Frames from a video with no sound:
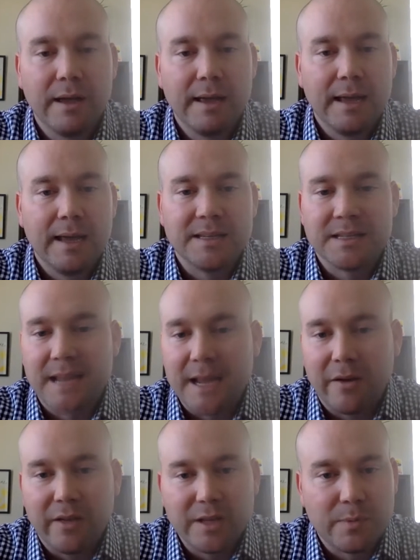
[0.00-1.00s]
It's a standard
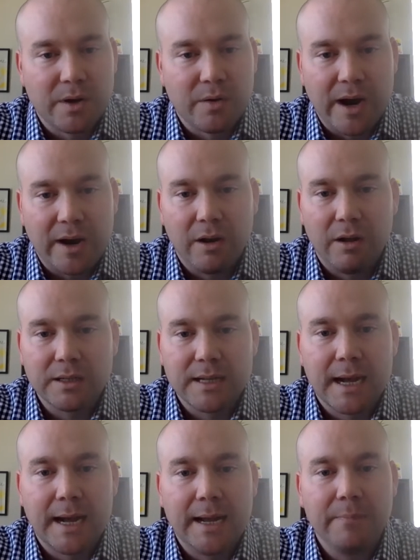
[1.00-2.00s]
that's been around a long
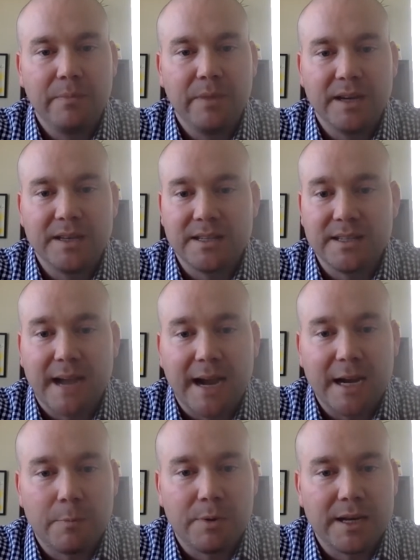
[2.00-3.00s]
time, and it's designed to
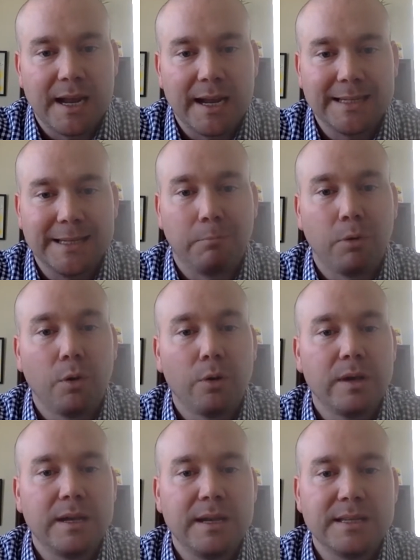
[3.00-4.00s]
protect
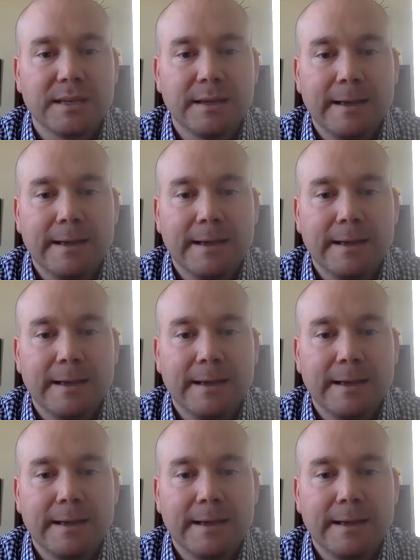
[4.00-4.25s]
employees